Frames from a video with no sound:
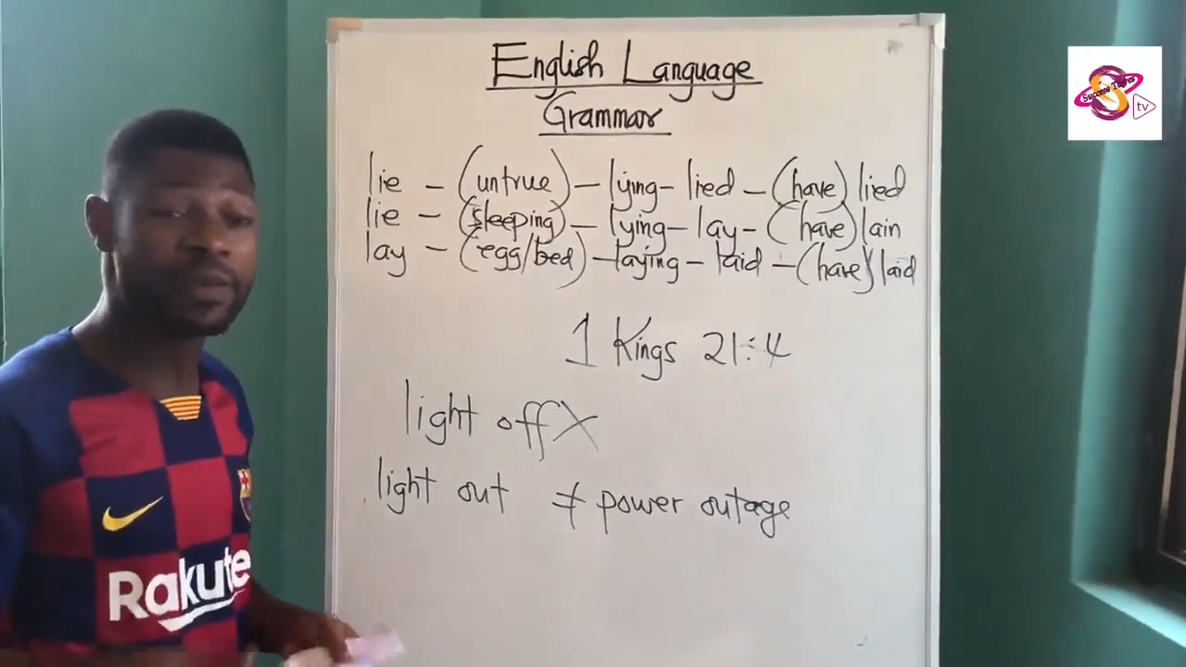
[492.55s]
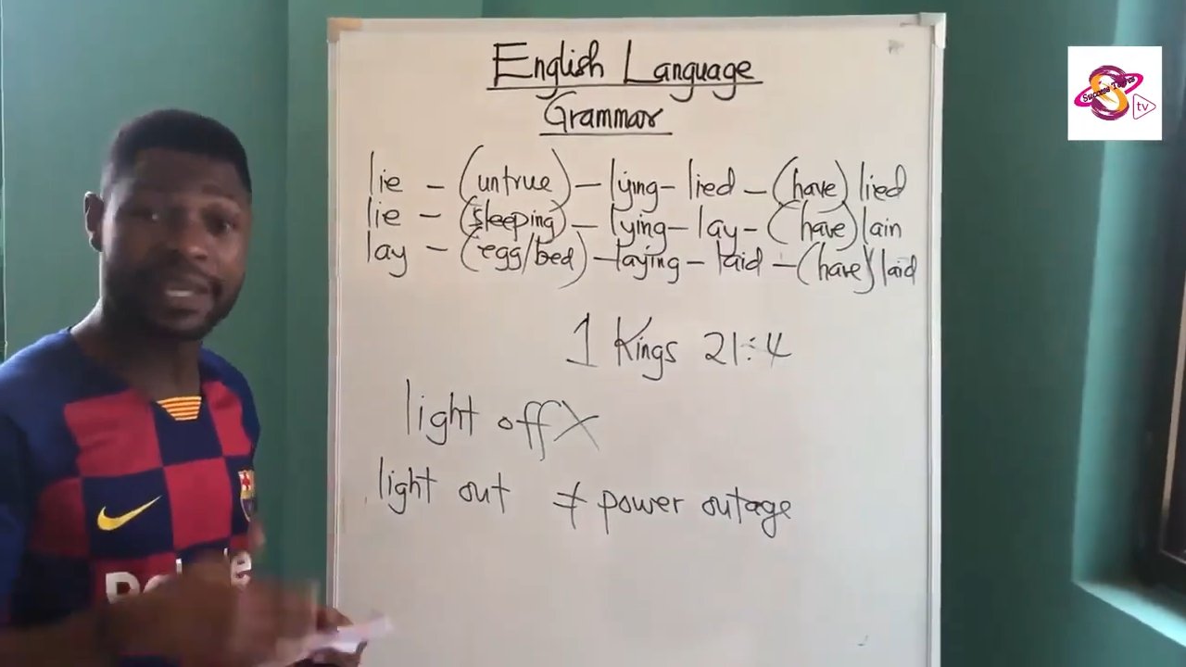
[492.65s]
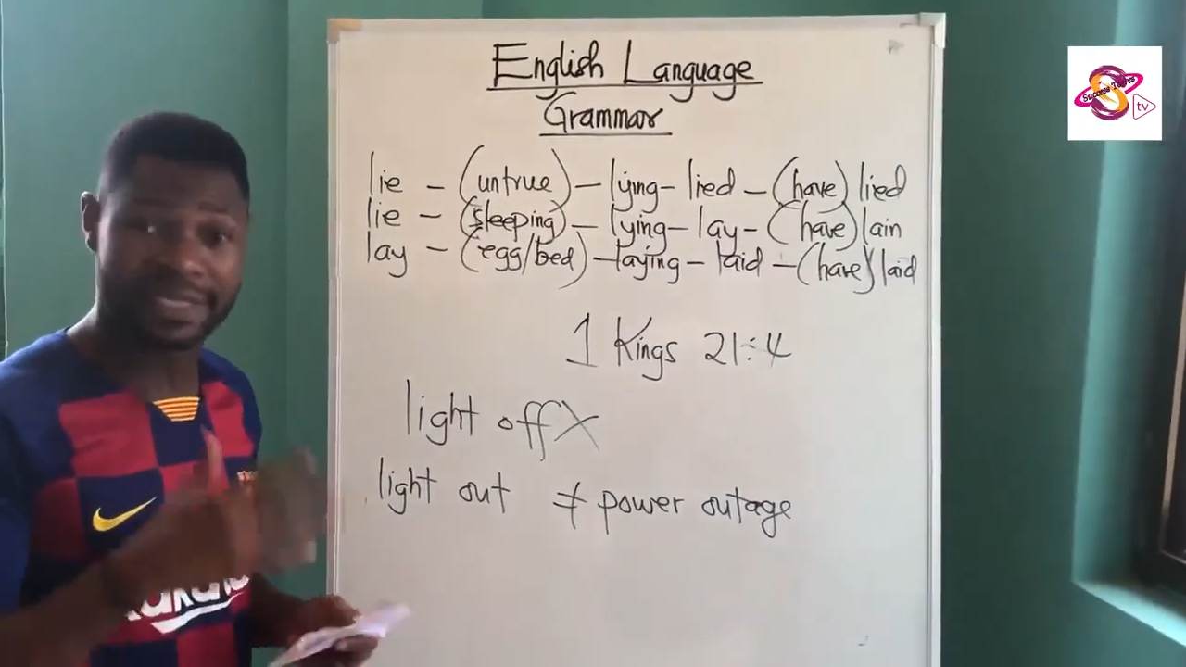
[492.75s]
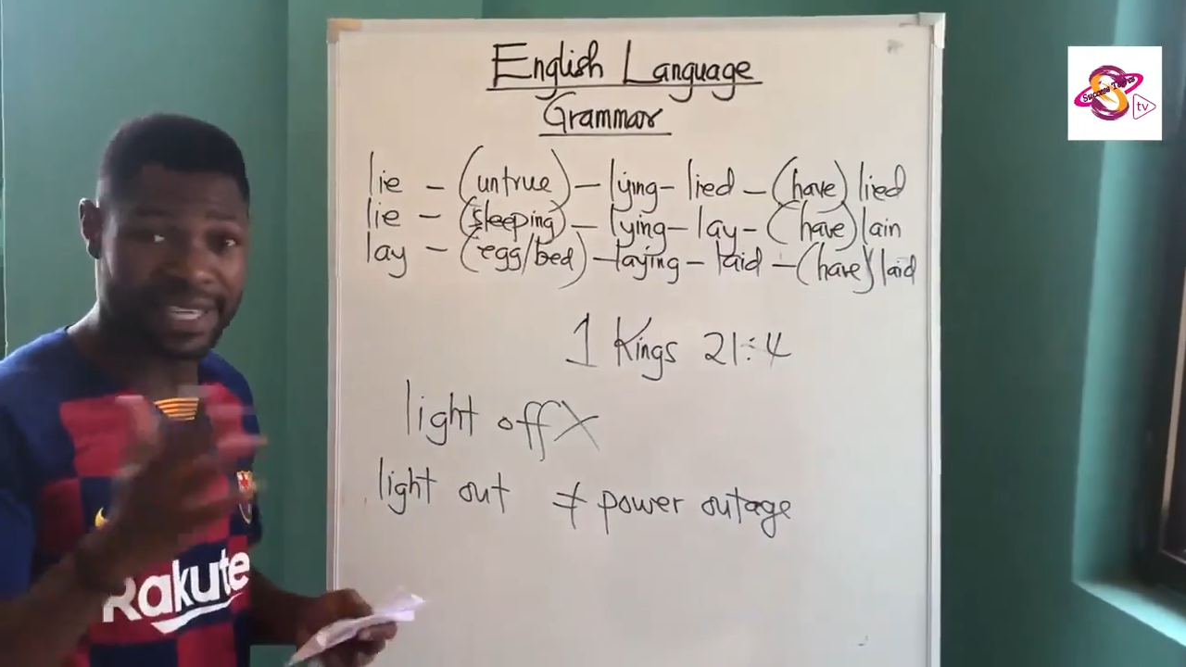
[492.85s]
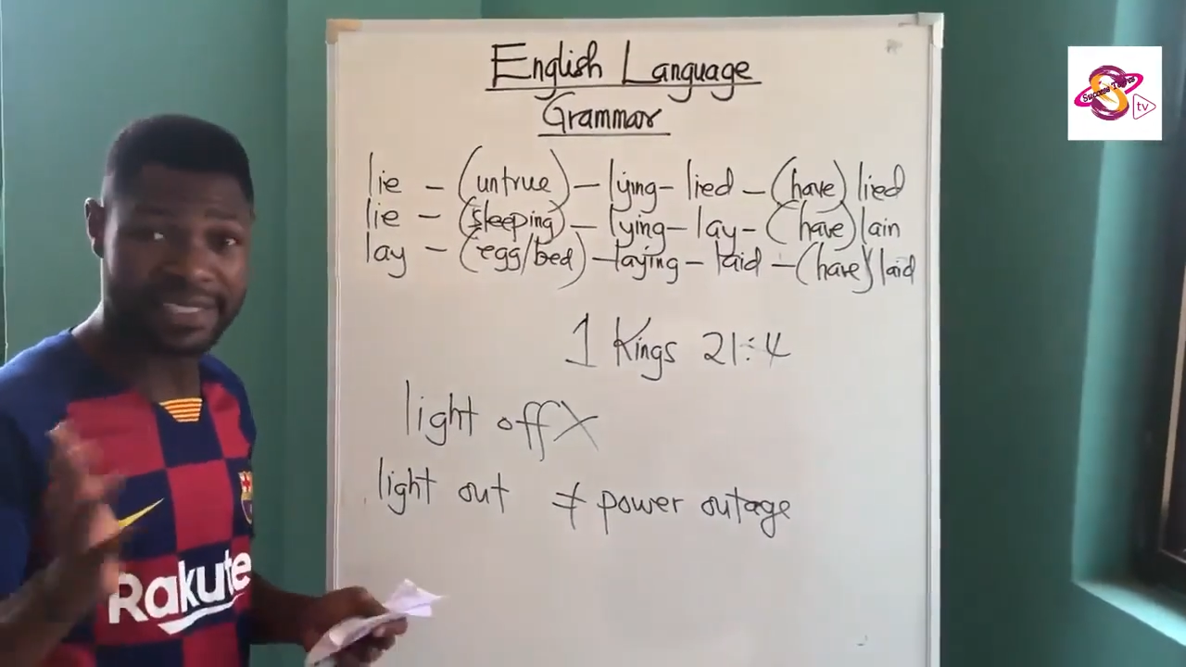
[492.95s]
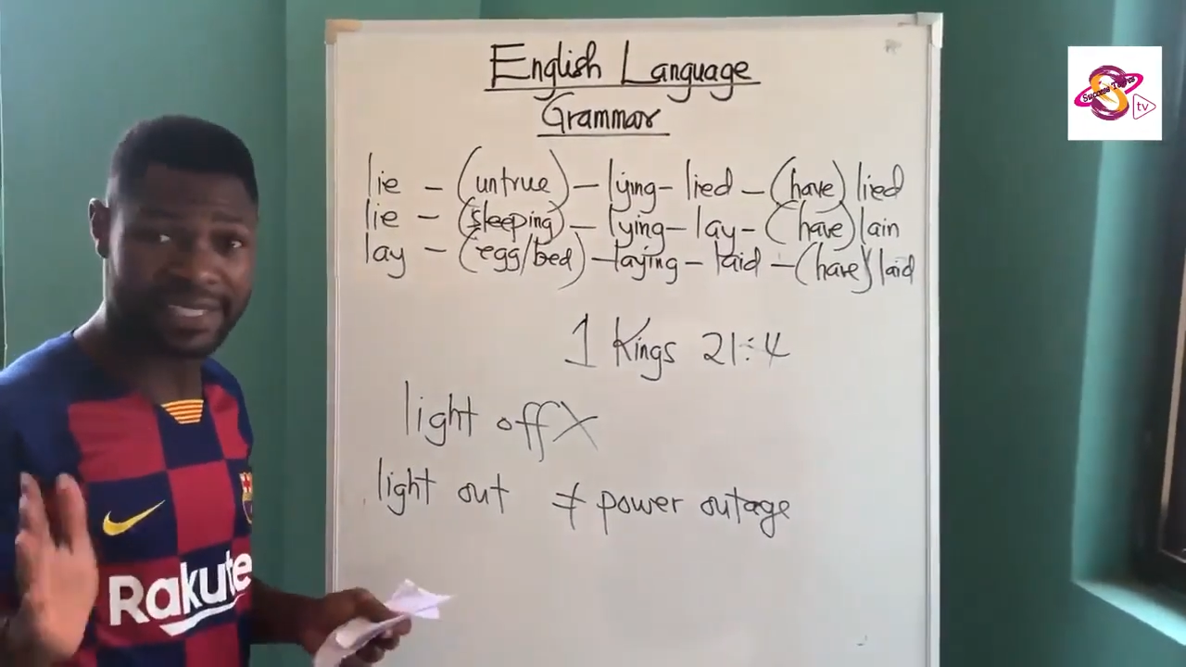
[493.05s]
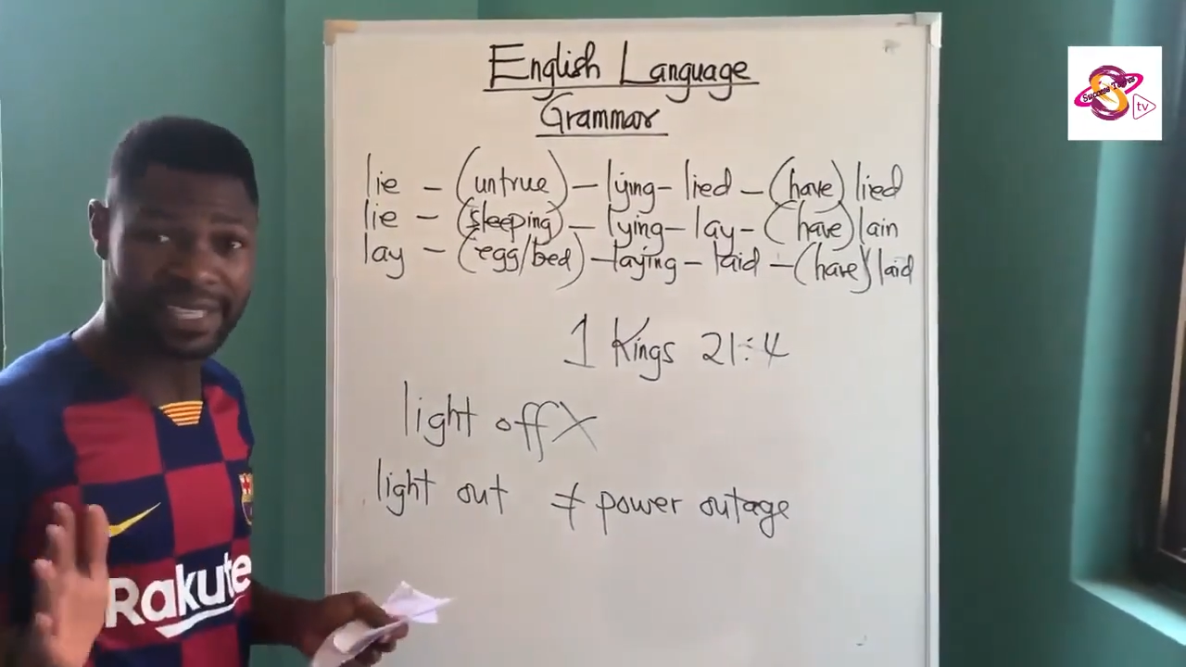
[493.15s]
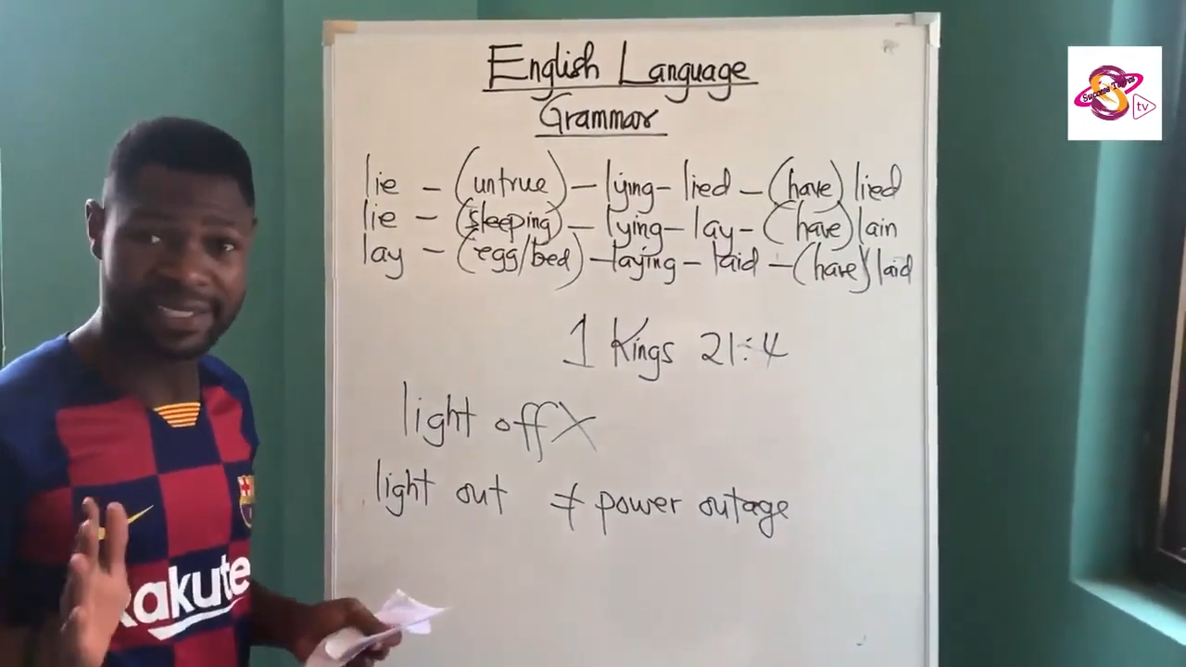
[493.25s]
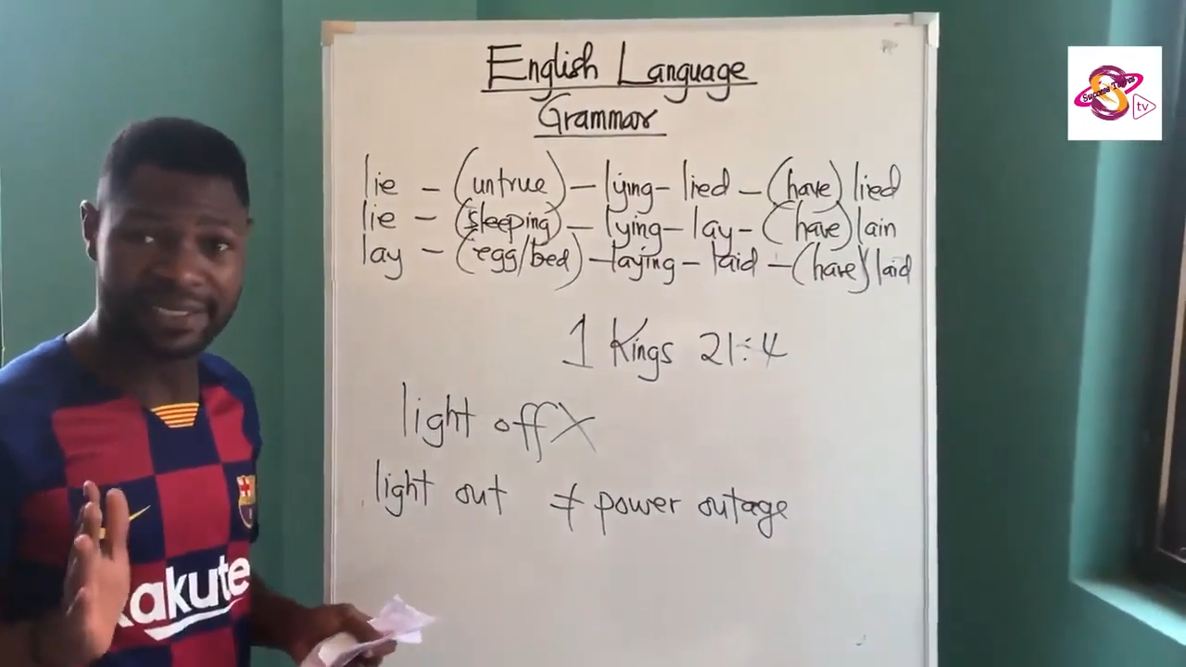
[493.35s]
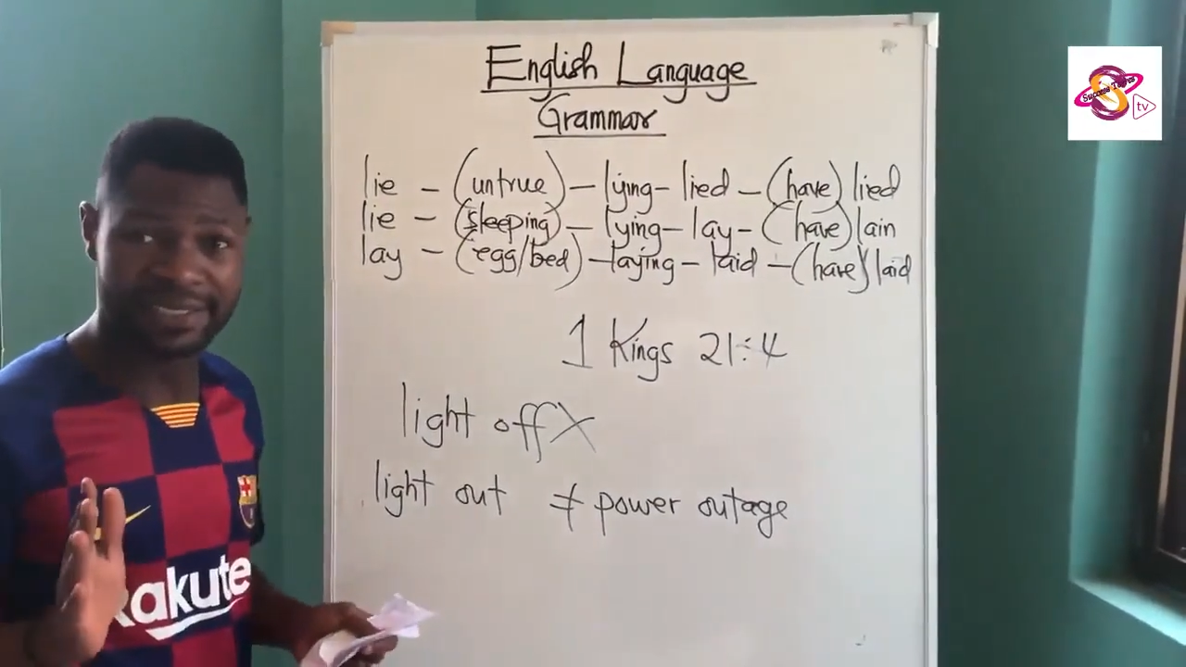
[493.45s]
BTS here,